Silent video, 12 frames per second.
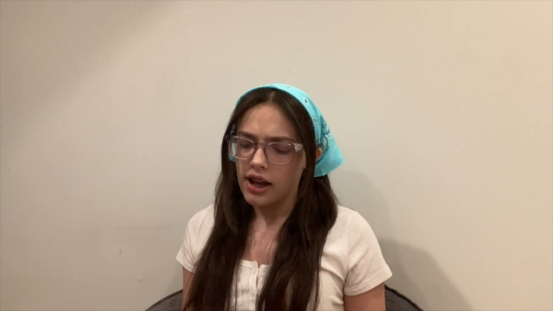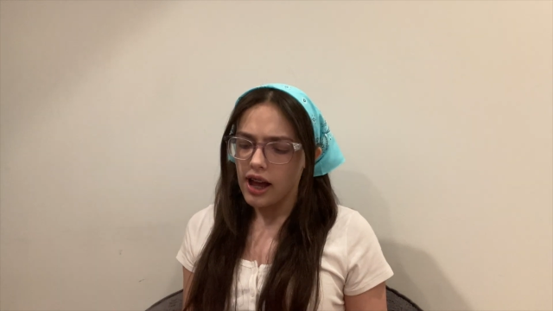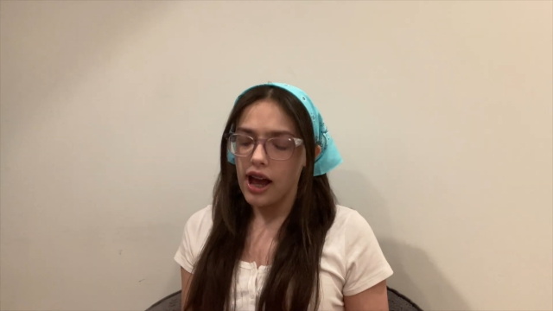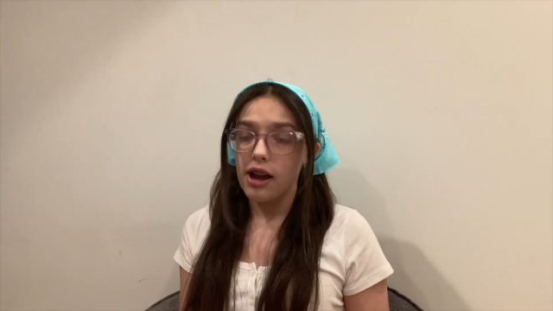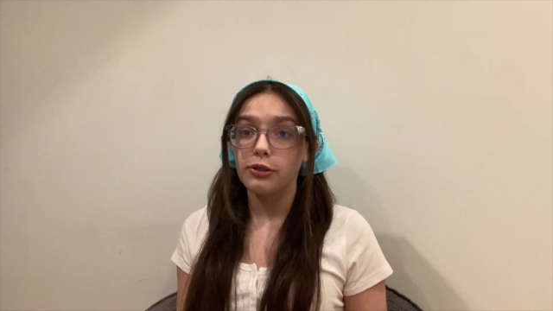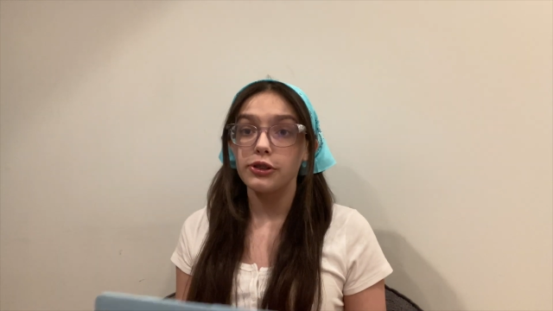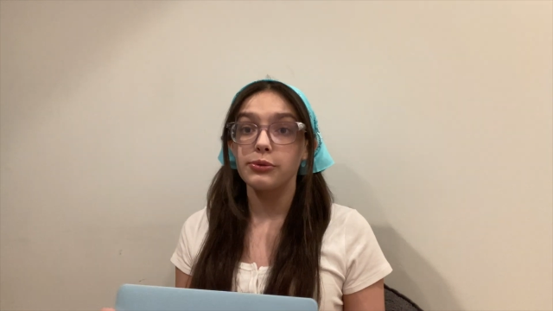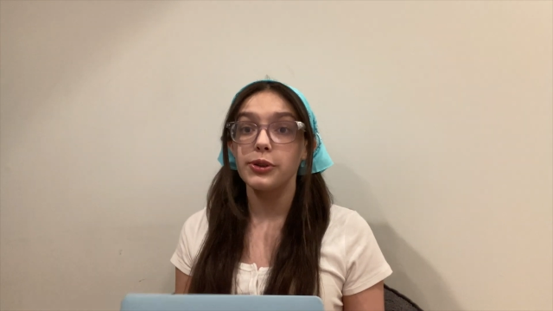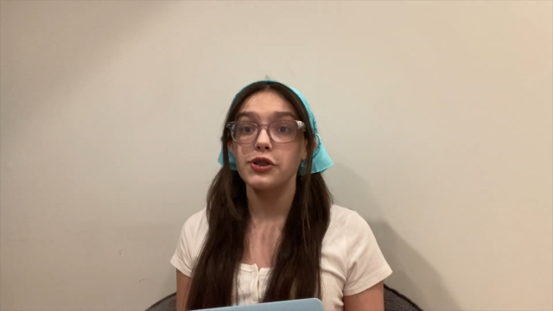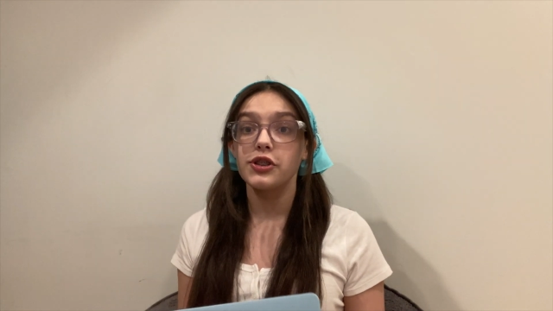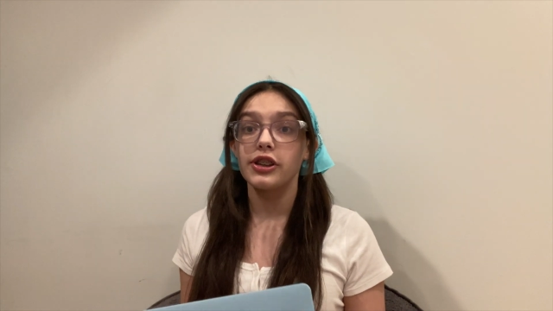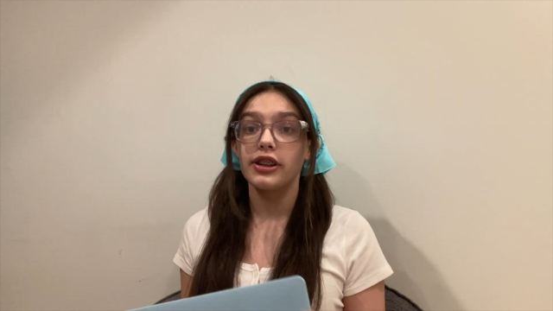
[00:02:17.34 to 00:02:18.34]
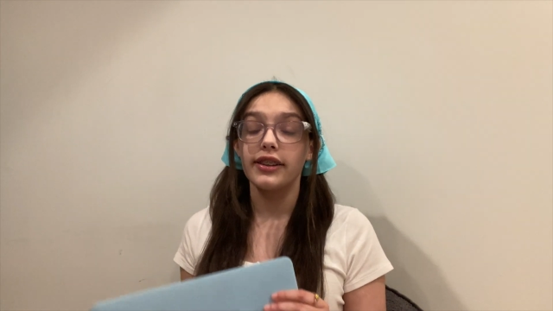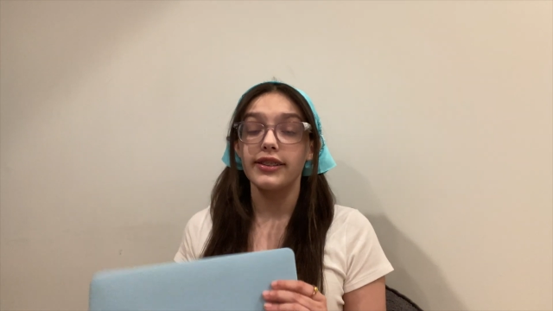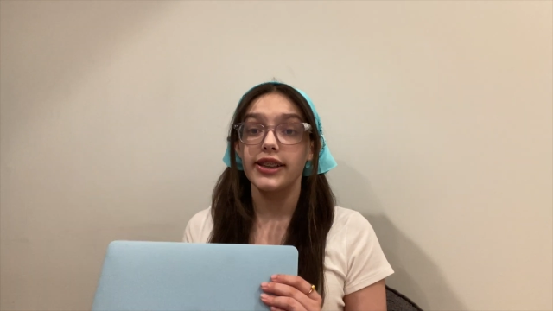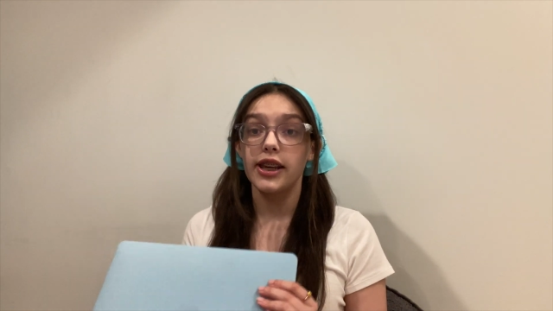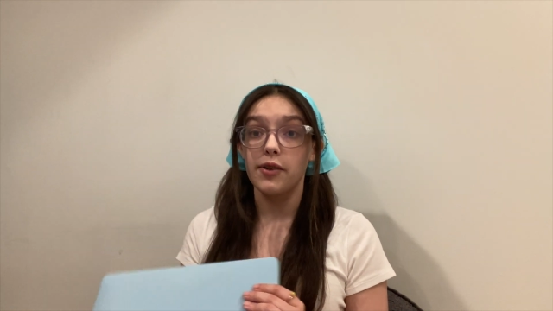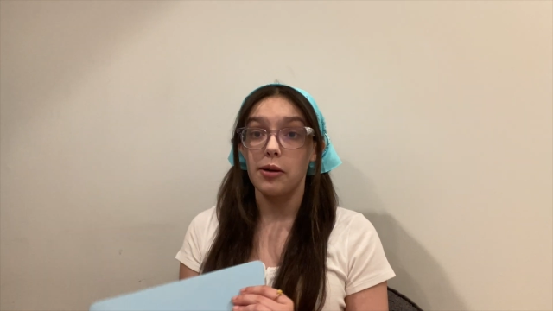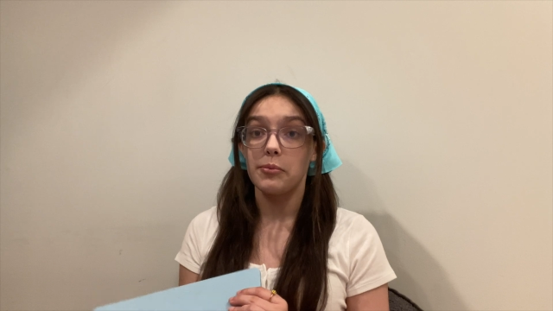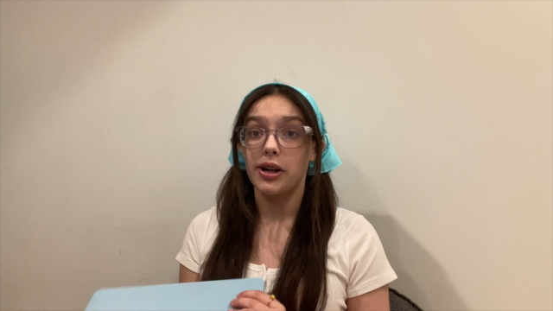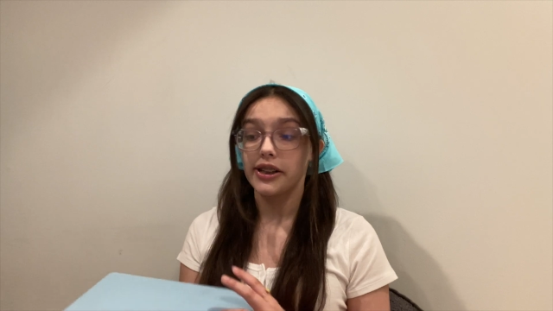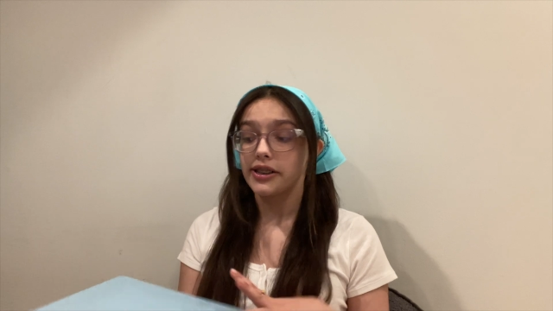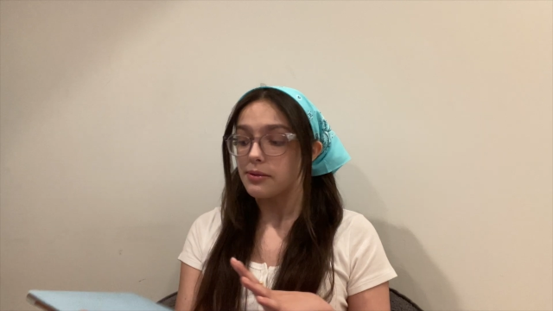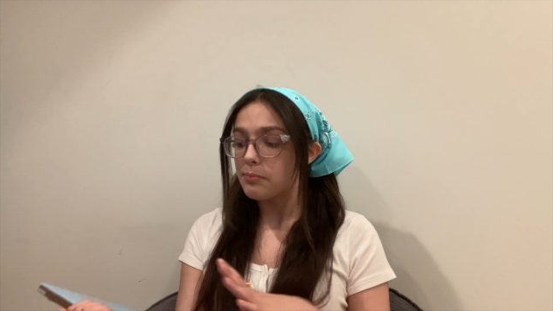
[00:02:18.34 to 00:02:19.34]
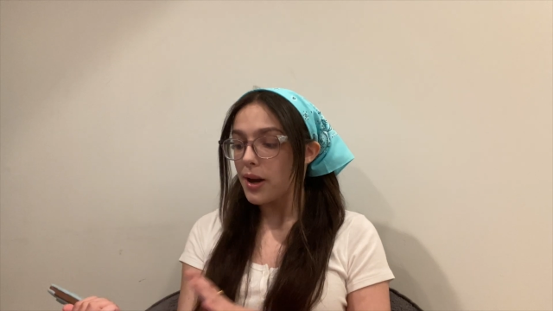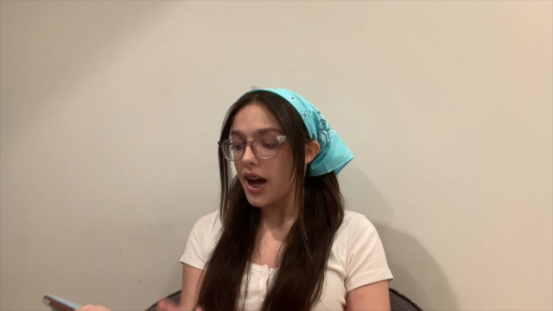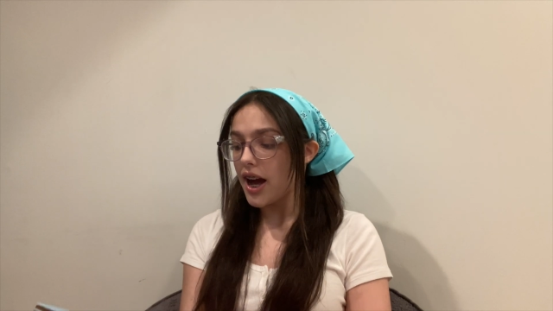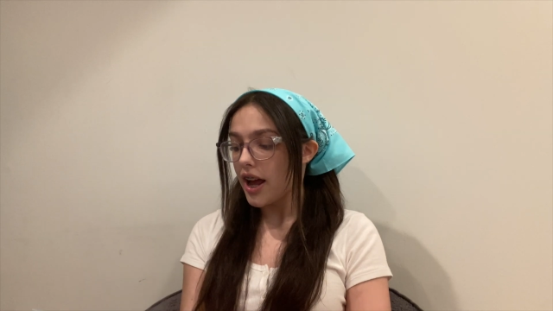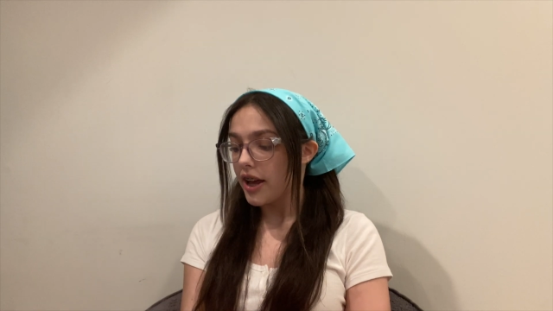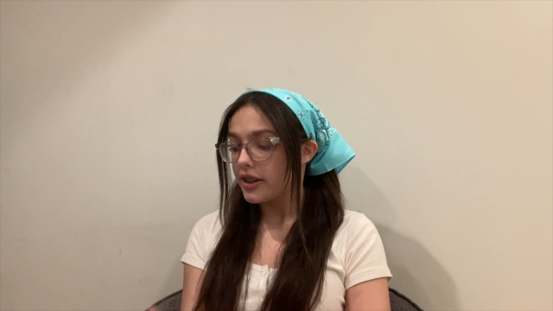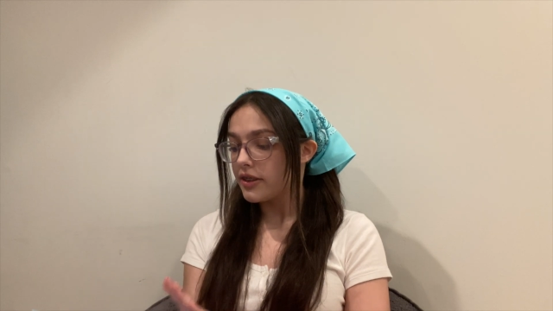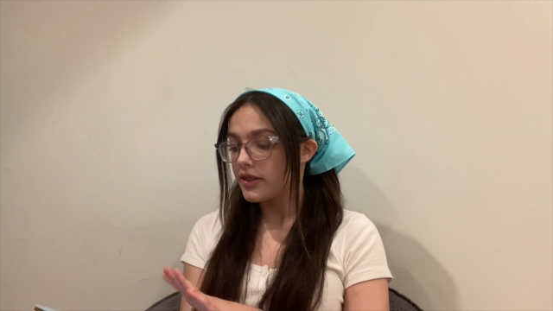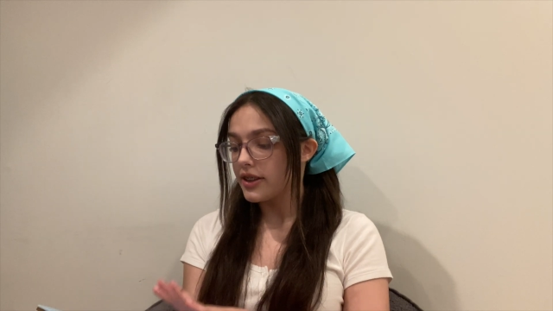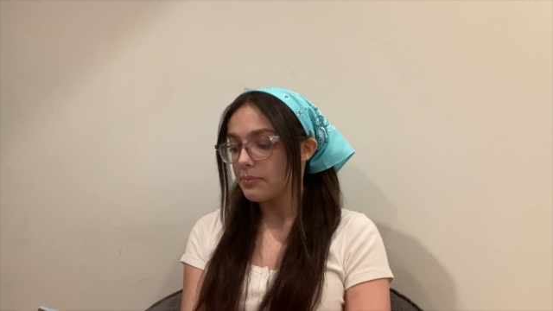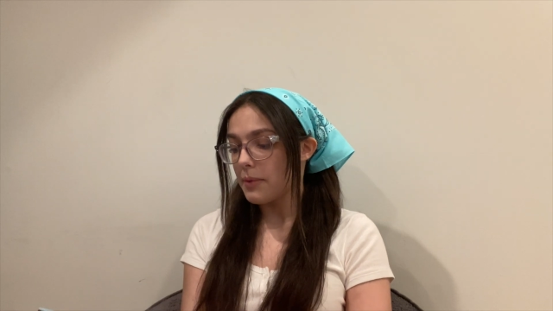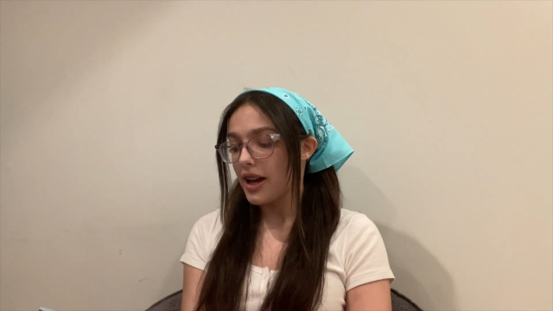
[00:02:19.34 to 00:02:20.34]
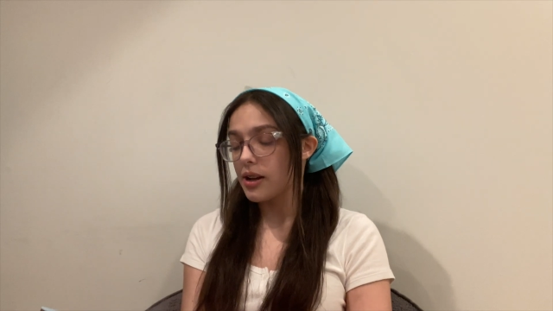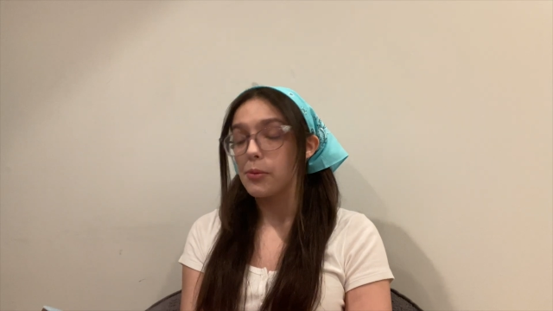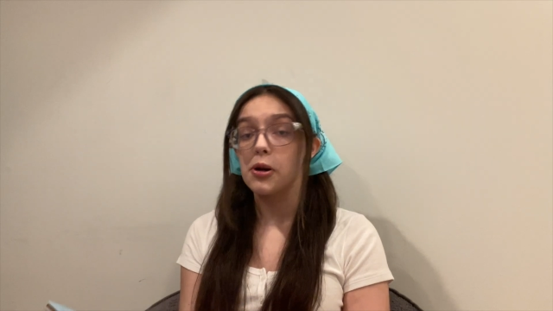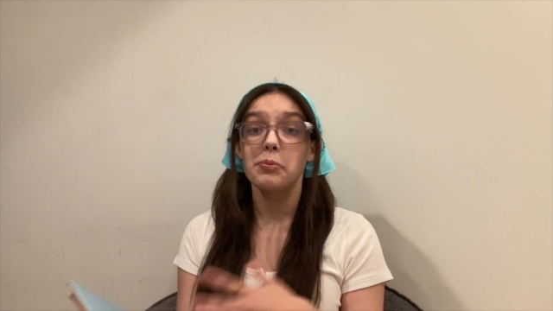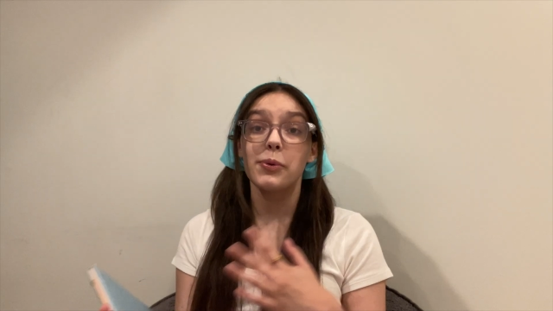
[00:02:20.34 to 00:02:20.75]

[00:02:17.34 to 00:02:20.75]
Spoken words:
I was originally going to save up money to buy this MacBook,